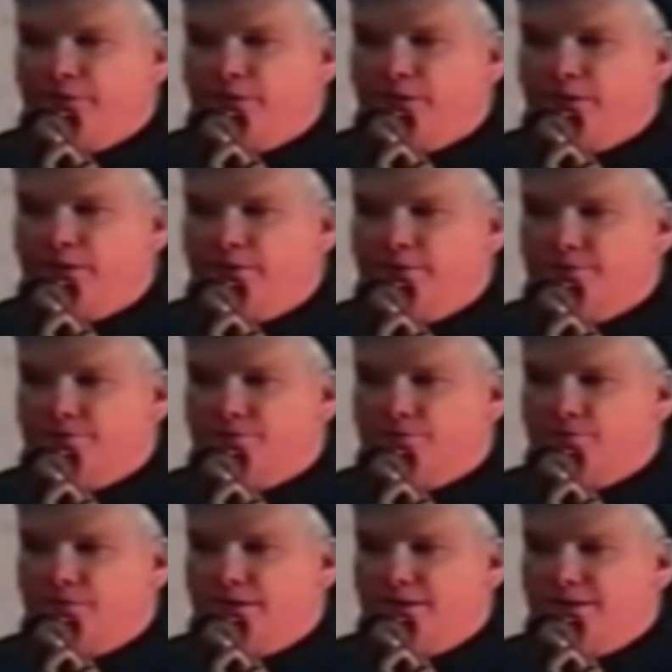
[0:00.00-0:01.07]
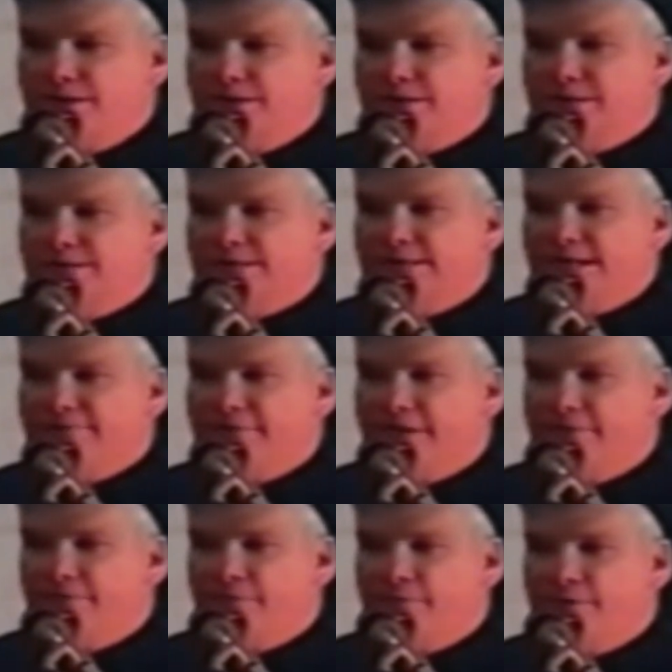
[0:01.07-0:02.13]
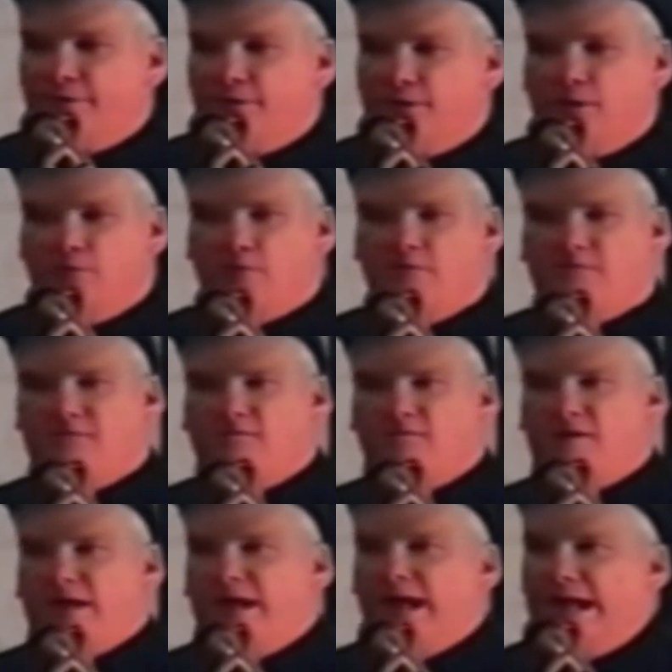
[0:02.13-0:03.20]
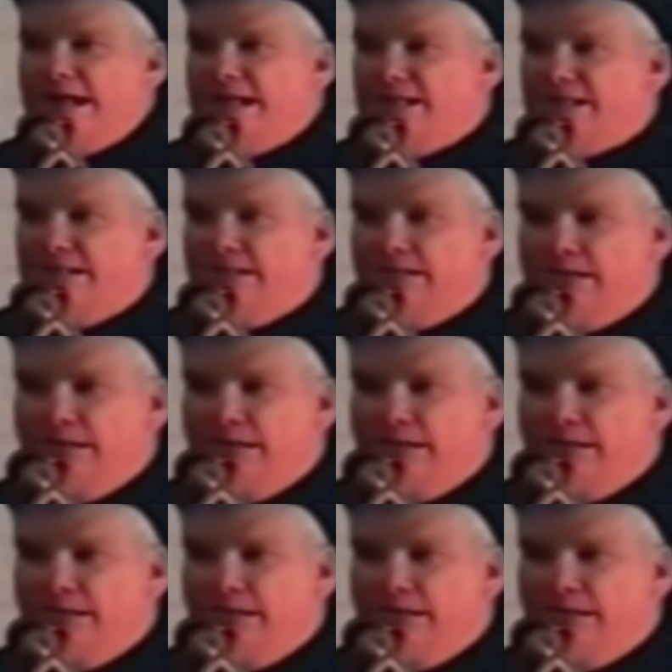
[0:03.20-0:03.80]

Uh, 127 of them in the lower 48.